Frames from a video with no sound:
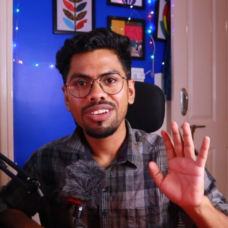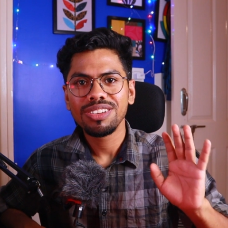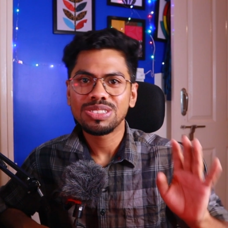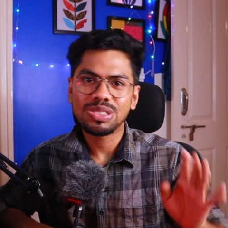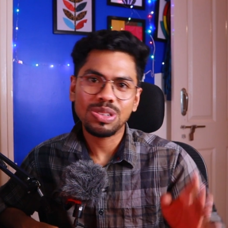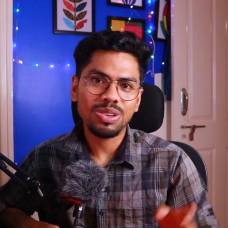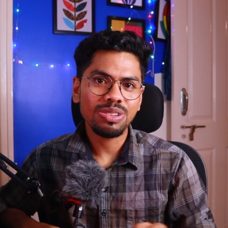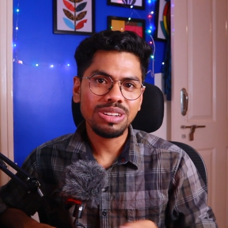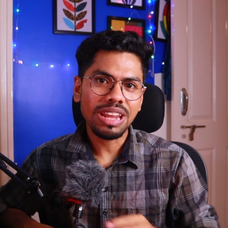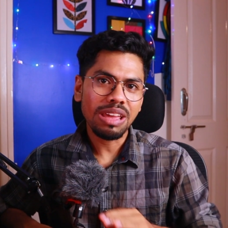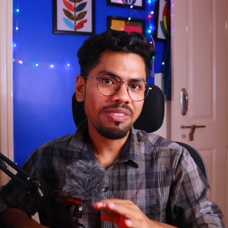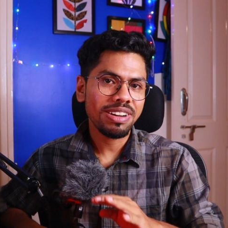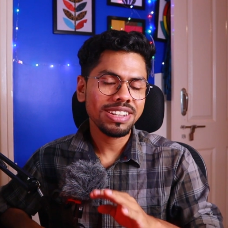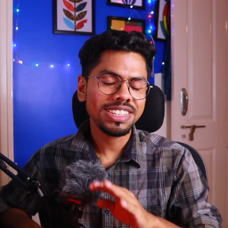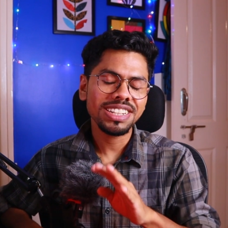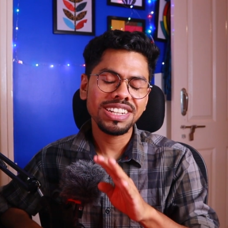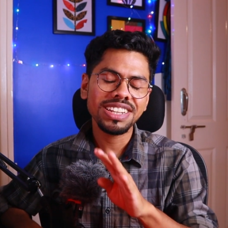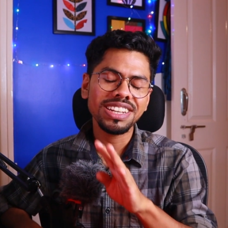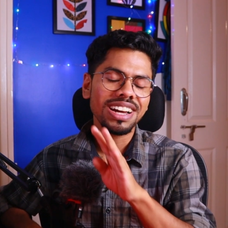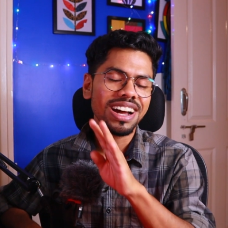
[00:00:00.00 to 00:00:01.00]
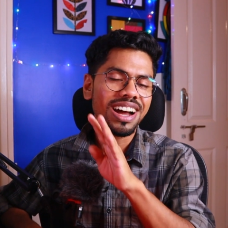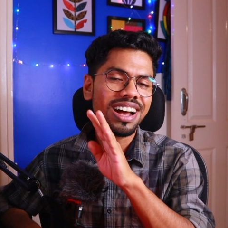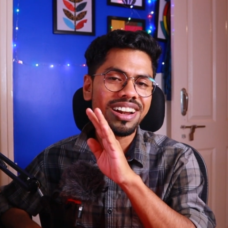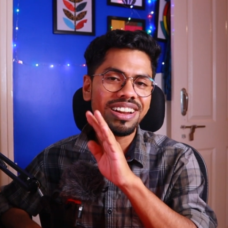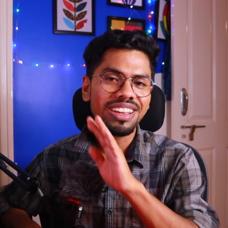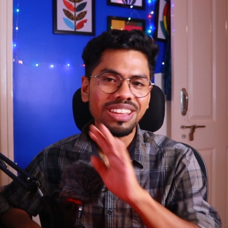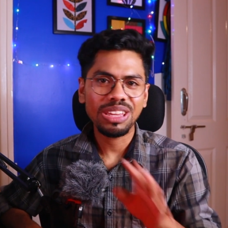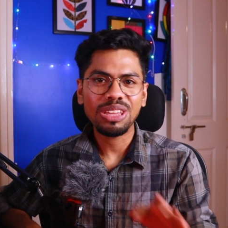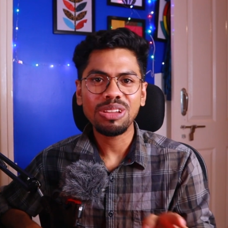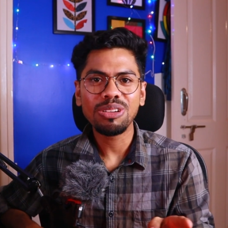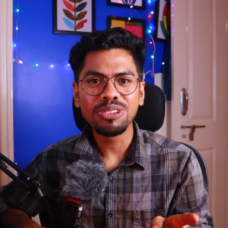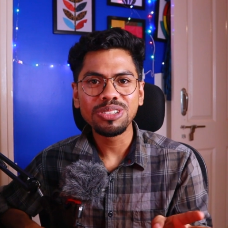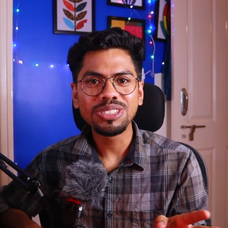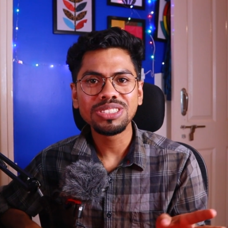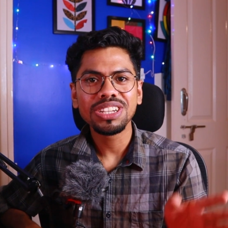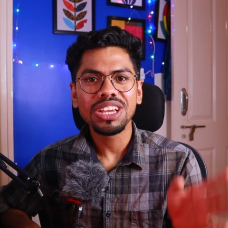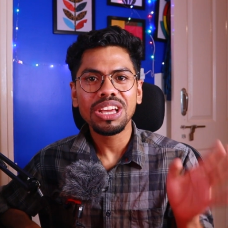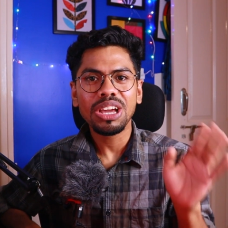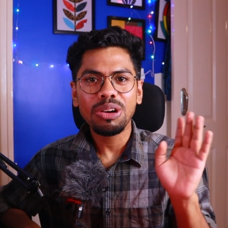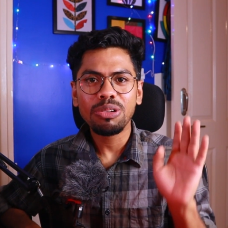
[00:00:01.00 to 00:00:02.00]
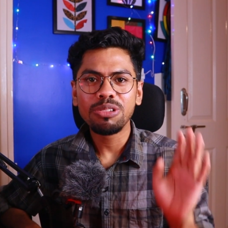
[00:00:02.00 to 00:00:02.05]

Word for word: so diversity are huge